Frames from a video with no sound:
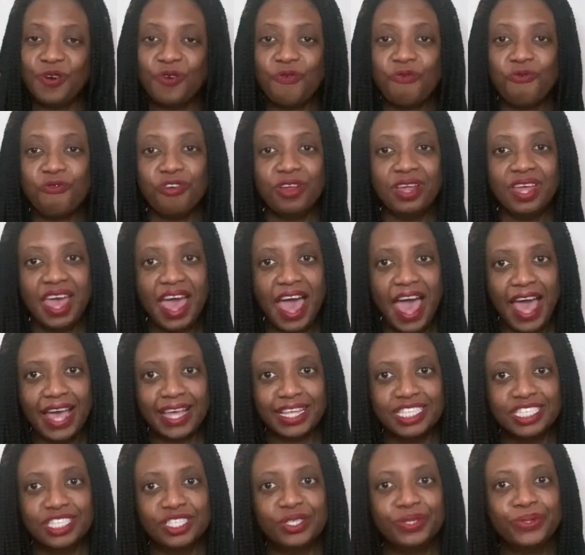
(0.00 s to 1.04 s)

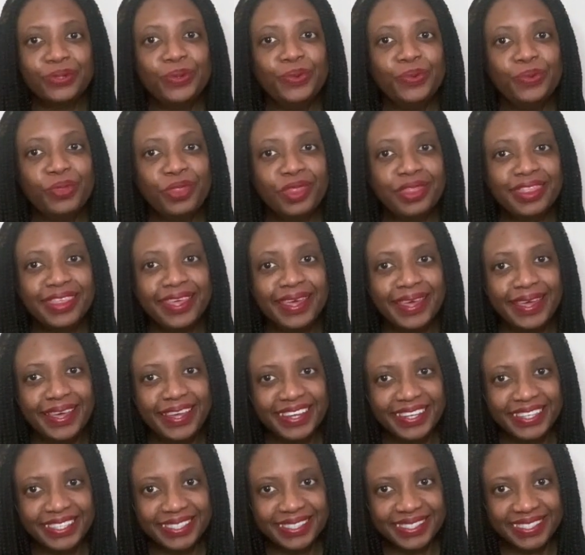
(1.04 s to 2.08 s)
react to
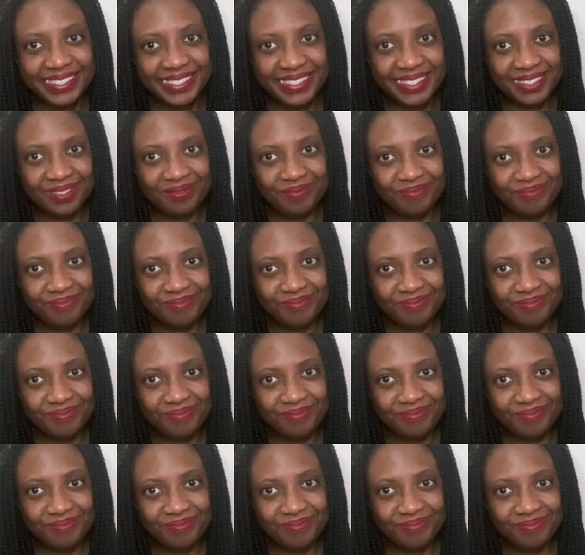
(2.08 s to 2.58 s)
things.